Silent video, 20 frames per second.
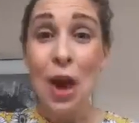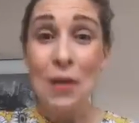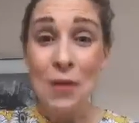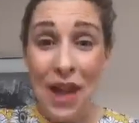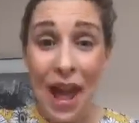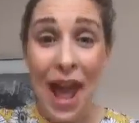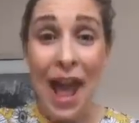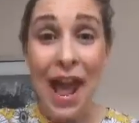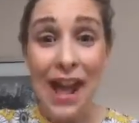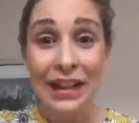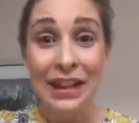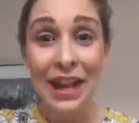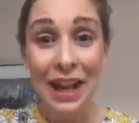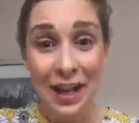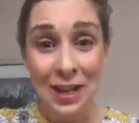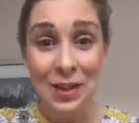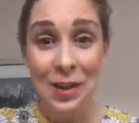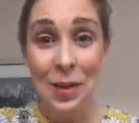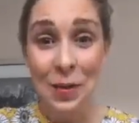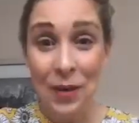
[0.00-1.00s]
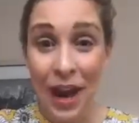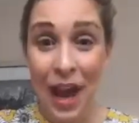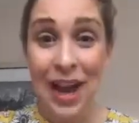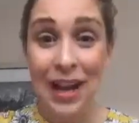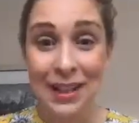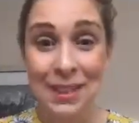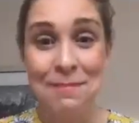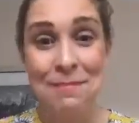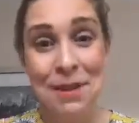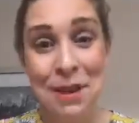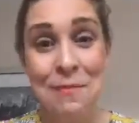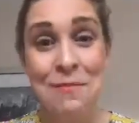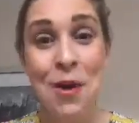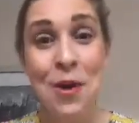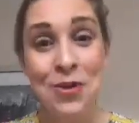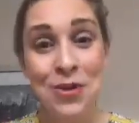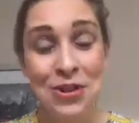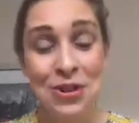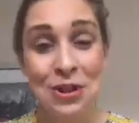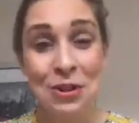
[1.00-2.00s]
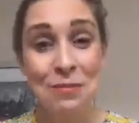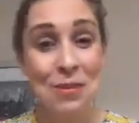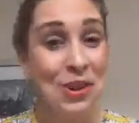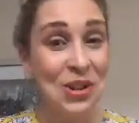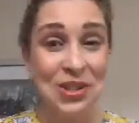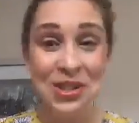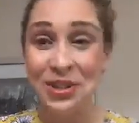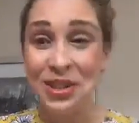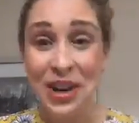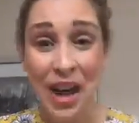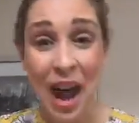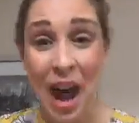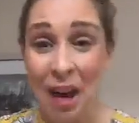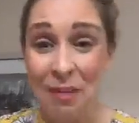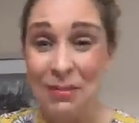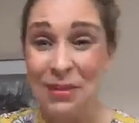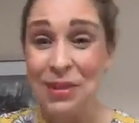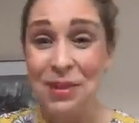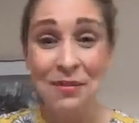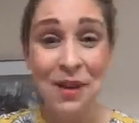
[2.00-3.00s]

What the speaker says: okay that it's okay to be emotional, because it's going to happen.